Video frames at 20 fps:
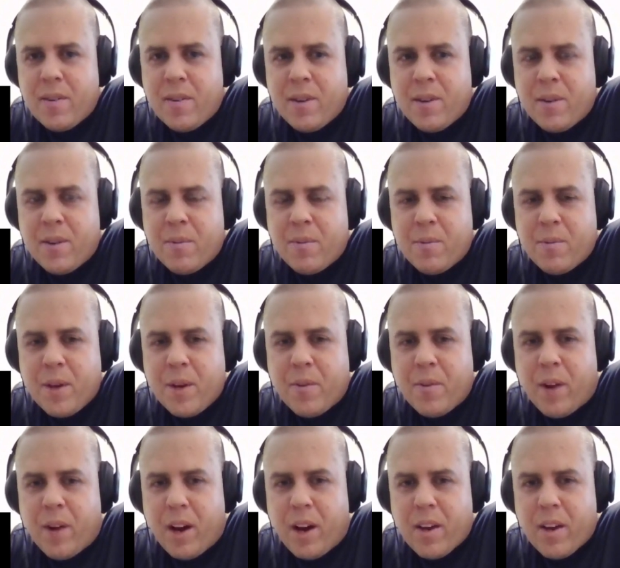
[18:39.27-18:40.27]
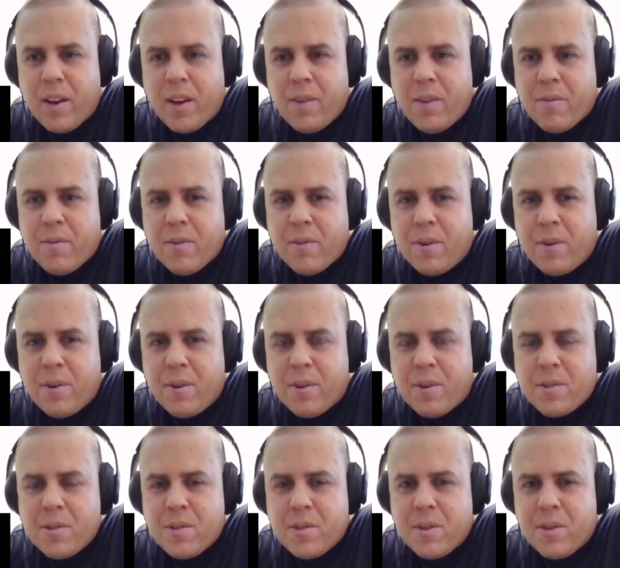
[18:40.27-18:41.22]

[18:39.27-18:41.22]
That would be Rocky, of course,